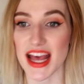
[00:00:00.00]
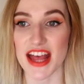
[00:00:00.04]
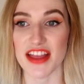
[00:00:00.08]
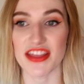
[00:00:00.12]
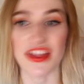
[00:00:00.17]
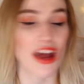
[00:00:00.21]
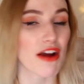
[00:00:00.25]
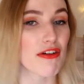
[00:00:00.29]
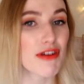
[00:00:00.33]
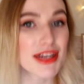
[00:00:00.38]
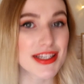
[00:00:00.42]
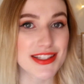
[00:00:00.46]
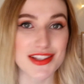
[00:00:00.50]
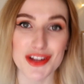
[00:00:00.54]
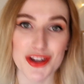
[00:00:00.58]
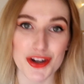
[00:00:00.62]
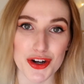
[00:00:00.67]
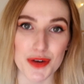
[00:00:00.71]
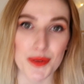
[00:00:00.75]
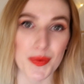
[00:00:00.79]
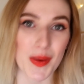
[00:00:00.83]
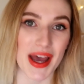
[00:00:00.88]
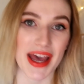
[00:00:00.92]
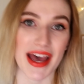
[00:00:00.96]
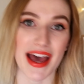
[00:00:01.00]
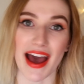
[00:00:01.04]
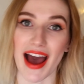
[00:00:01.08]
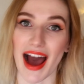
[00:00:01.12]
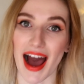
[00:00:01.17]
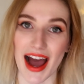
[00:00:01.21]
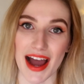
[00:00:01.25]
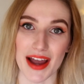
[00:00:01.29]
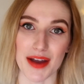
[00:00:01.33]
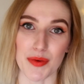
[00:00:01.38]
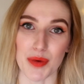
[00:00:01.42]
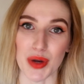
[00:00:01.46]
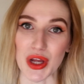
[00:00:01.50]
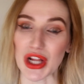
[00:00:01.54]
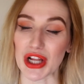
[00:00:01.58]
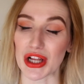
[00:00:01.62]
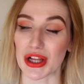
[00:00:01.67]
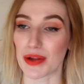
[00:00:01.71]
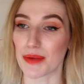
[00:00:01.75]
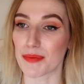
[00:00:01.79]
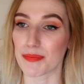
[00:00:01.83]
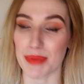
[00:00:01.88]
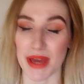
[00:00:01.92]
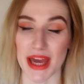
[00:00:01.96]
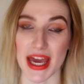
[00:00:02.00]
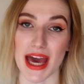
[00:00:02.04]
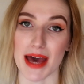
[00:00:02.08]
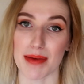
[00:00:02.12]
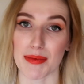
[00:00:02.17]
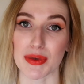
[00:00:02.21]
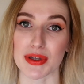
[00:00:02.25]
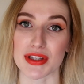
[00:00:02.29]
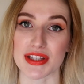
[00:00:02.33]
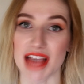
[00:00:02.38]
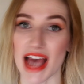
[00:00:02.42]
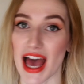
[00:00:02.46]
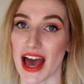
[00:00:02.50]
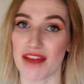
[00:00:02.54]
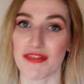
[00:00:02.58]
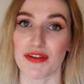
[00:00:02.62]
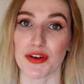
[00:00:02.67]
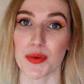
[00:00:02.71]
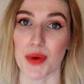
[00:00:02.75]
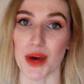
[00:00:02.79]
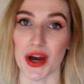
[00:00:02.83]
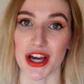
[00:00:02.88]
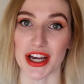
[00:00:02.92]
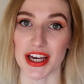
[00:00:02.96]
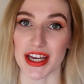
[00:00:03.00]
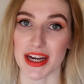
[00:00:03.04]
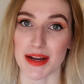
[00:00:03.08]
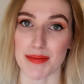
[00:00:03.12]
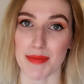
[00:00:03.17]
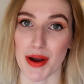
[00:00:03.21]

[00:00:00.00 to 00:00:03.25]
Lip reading: there is no way I will be able to ever work in